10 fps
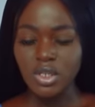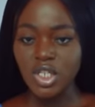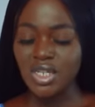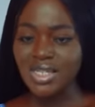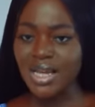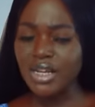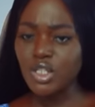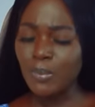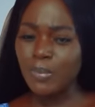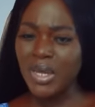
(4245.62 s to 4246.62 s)
she decided
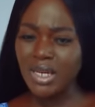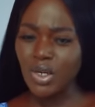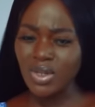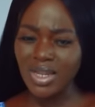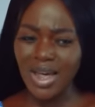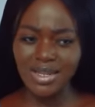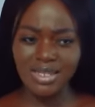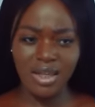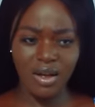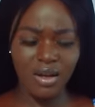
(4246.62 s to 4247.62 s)
to pin it on
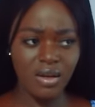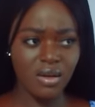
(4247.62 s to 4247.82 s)
Kesta.